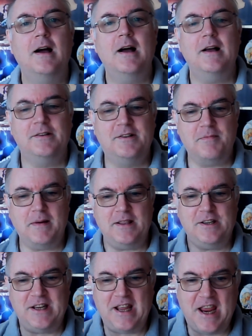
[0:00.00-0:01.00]
And to make
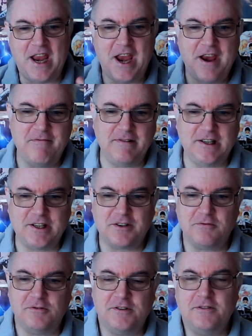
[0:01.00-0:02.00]
this eerie
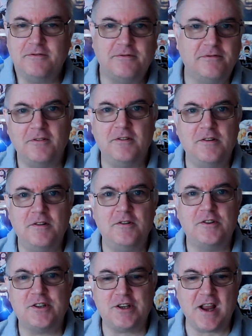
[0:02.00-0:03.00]
sort of
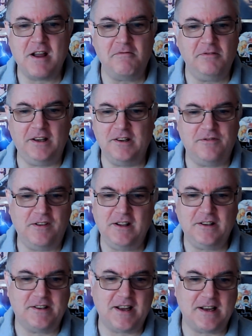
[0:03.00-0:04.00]
sound. It's
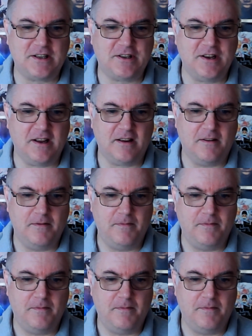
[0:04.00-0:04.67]
fantastic.